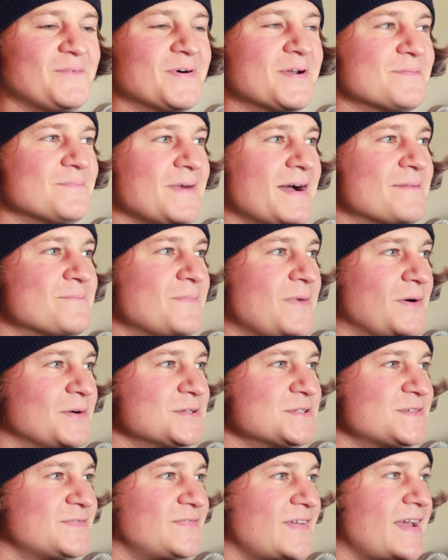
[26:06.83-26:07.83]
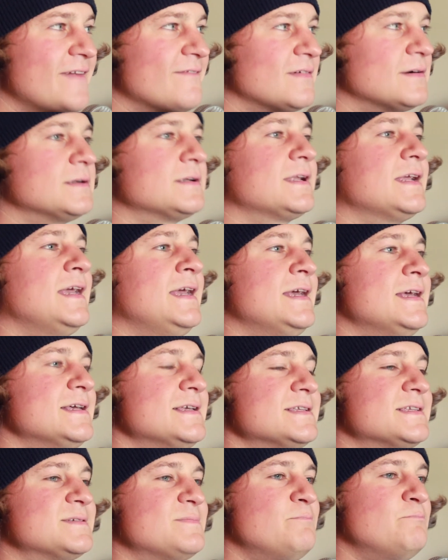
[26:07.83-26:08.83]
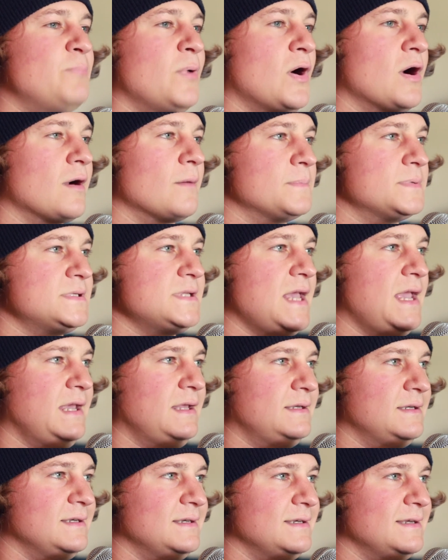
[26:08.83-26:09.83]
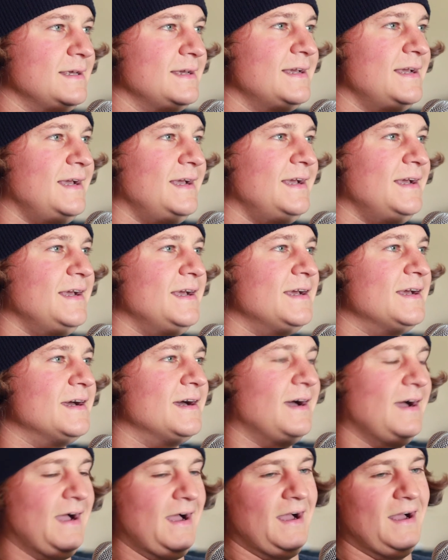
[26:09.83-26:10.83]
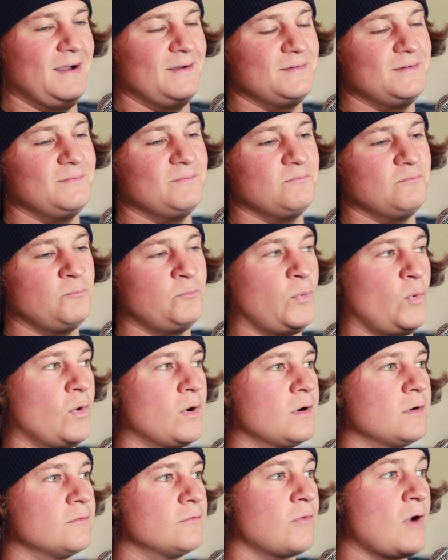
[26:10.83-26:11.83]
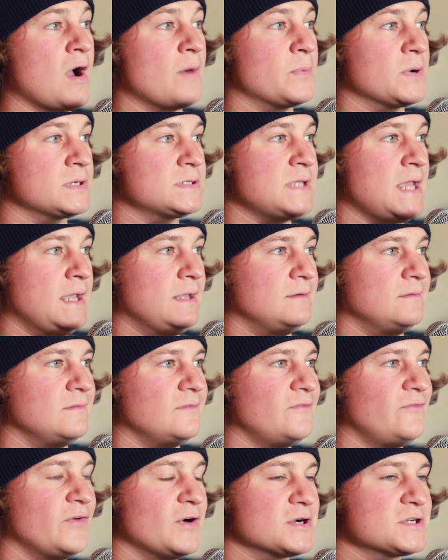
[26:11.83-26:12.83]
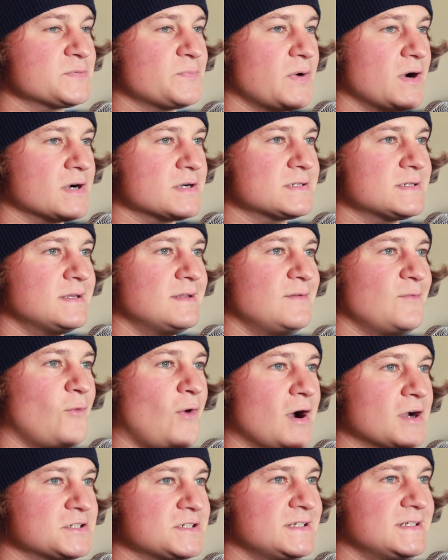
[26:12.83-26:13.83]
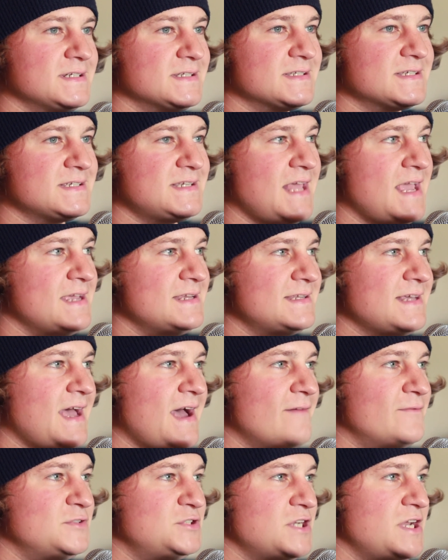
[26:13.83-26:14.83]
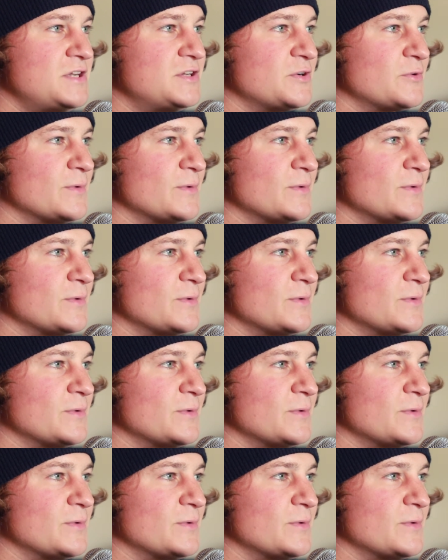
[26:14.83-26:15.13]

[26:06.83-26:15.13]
One of my most favorite is Barb Dayton, born Robert Dayton, first person in Washington state to have gender